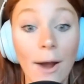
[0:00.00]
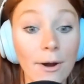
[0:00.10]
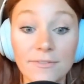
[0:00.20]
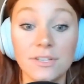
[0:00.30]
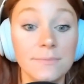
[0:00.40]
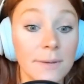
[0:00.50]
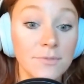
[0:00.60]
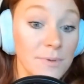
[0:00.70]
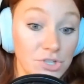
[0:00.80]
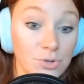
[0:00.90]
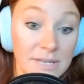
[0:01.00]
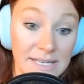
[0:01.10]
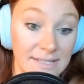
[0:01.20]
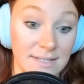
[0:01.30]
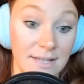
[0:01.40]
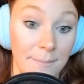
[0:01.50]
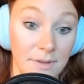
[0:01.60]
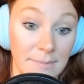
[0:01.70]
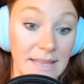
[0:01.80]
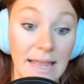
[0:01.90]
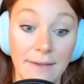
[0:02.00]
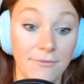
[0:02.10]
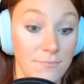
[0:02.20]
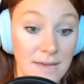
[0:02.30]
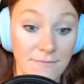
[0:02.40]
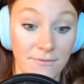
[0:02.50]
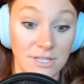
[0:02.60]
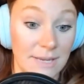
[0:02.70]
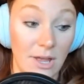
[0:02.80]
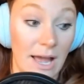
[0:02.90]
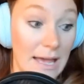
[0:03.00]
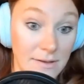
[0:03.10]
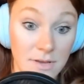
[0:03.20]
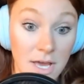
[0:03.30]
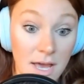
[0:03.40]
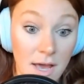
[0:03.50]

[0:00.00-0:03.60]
However, sometimes we do need to supplement. Like for me, for example, I